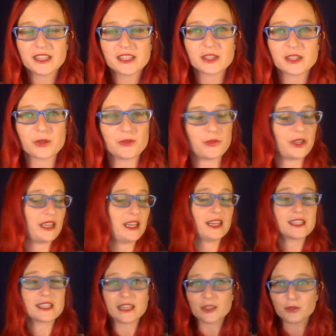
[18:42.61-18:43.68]
So if we need
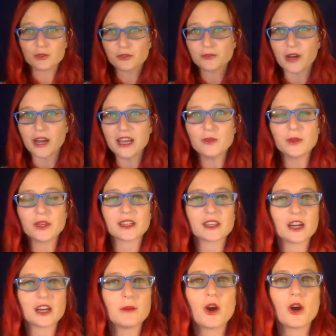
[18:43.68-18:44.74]
to get into a fight, we can
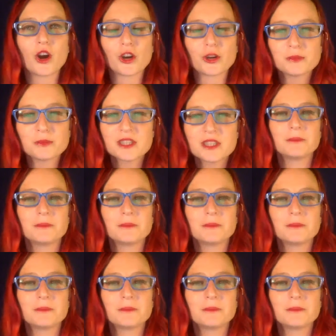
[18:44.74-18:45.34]
come armed.